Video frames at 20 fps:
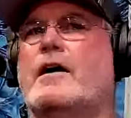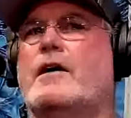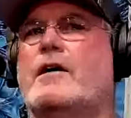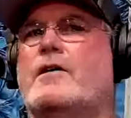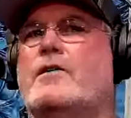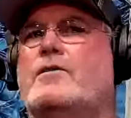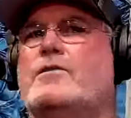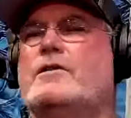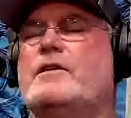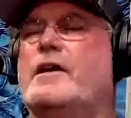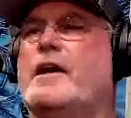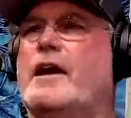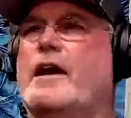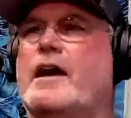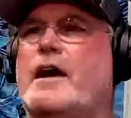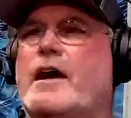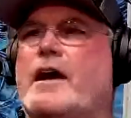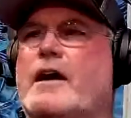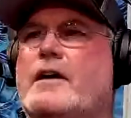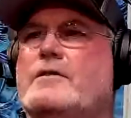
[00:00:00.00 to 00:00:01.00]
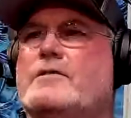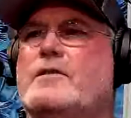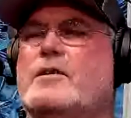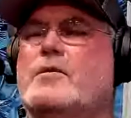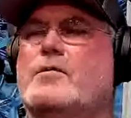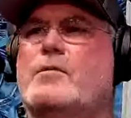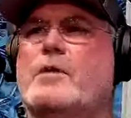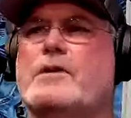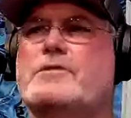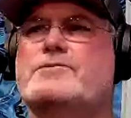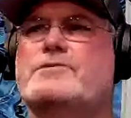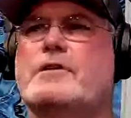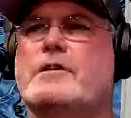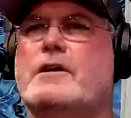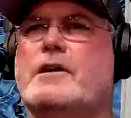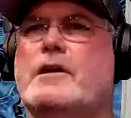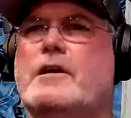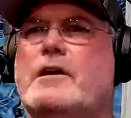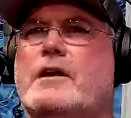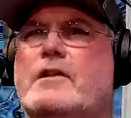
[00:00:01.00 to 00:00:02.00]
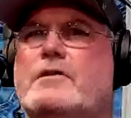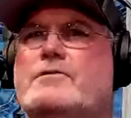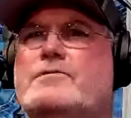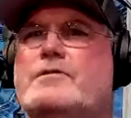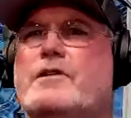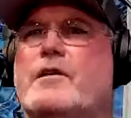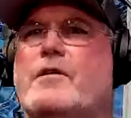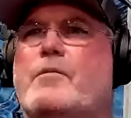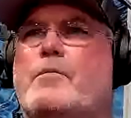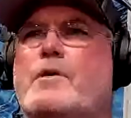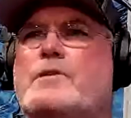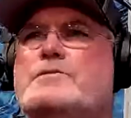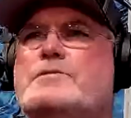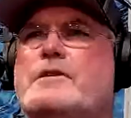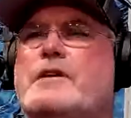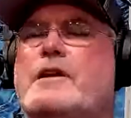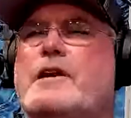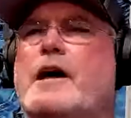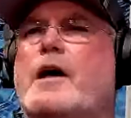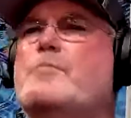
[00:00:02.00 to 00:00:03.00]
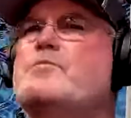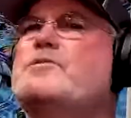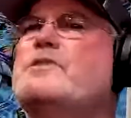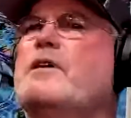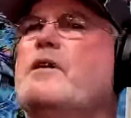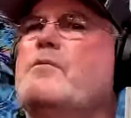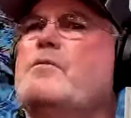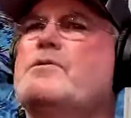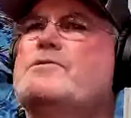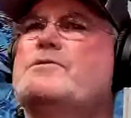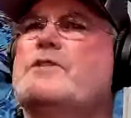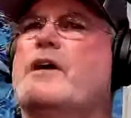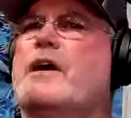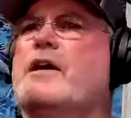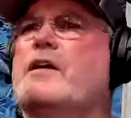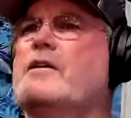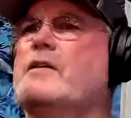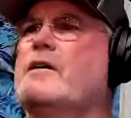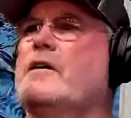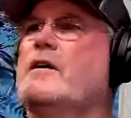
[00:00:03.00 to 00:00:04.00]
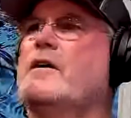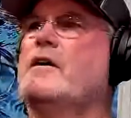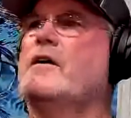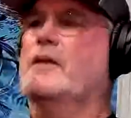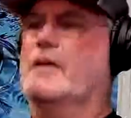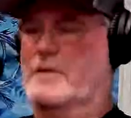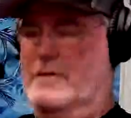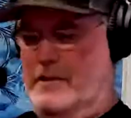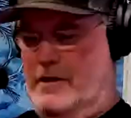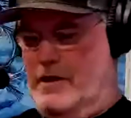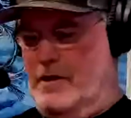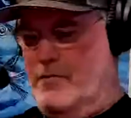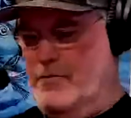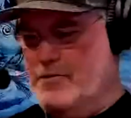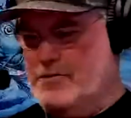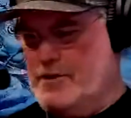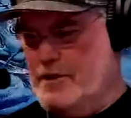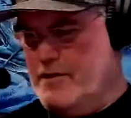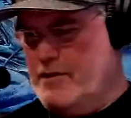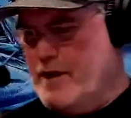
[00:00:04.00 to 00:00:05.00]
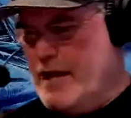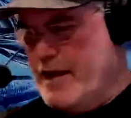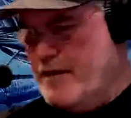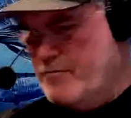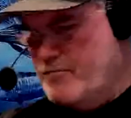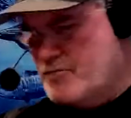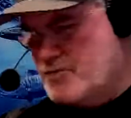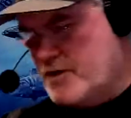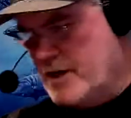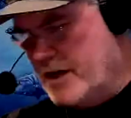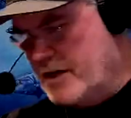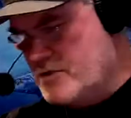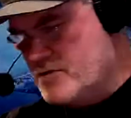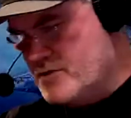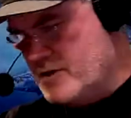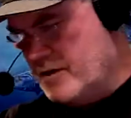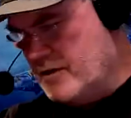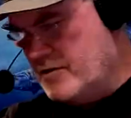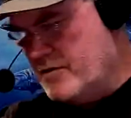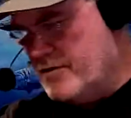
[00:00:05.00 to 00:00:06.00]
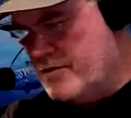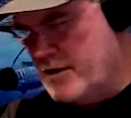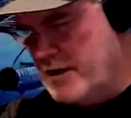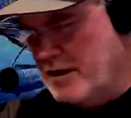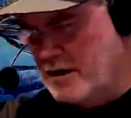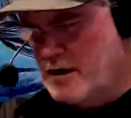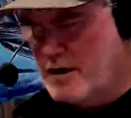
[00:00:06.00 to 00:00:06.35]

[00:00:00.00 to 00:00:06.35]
Yeah, no question. And so it wasn't an option. It was a life-changing thing at